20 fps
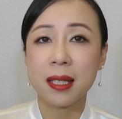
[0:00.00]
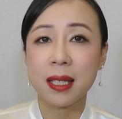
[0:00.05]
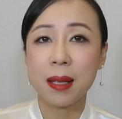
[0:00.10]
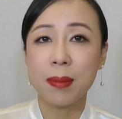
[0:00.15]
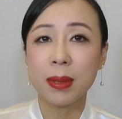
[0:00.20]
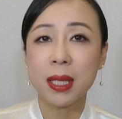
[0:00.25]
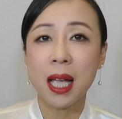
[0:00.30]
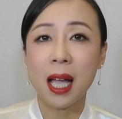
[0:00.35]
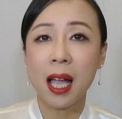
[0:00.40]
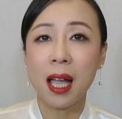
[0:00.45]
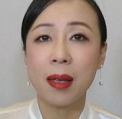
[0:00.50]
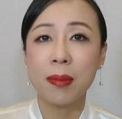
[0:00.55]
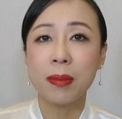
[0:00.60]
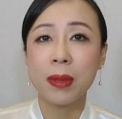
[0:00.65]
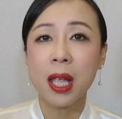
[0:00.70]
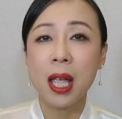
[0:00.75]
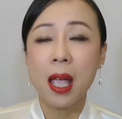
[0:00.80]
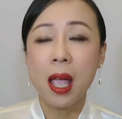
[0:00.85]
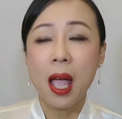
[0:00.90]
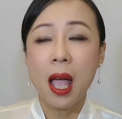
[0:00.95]

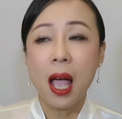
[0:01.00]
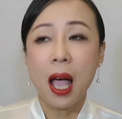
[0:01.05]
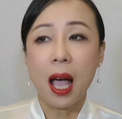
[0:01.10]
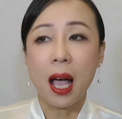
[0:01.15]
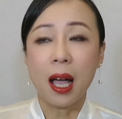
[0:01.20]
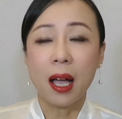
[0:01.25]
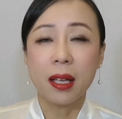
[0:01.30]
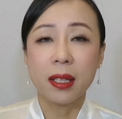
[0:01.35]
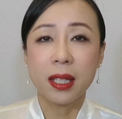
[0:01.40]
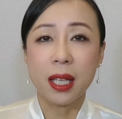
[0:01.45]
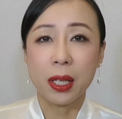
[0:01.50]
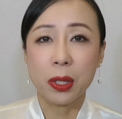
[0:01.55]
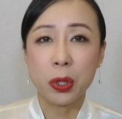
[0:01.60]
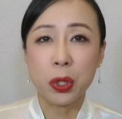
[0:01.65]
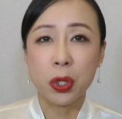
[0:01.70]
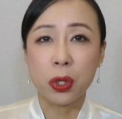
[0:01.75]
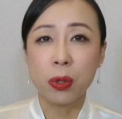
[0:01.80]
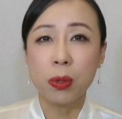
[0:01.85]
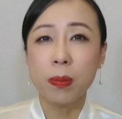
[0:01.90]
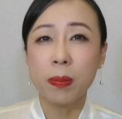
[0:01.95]
Sometimes uh, they
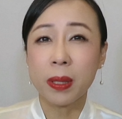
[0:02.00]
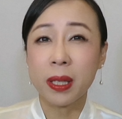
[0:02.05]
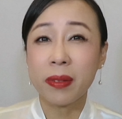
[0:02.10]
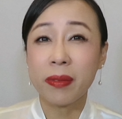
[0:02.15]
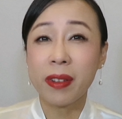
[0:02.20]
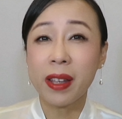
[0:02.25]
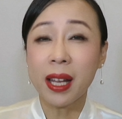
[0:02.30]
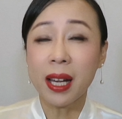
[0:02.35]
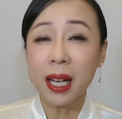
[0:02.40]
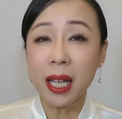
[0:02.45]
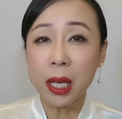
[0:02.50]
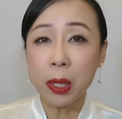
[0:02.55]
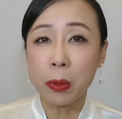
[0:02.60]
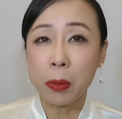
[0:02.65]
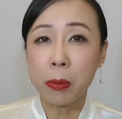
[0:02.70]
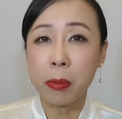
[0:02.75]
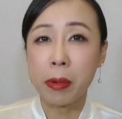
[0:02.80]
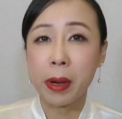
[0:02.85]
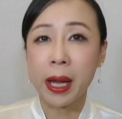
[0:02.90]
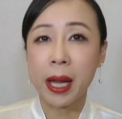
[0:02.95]
do, but really,
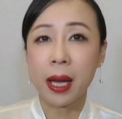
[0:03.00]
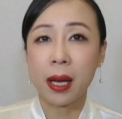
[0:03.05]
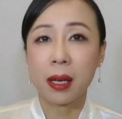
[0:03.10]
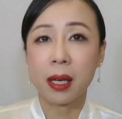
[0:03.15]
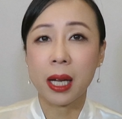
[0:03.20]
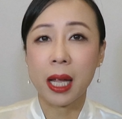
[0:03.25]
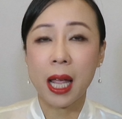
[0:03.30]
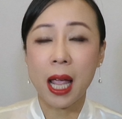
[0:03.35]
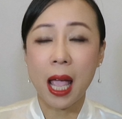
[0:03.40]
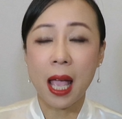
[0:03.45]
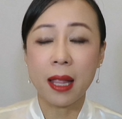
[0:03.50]
rarely.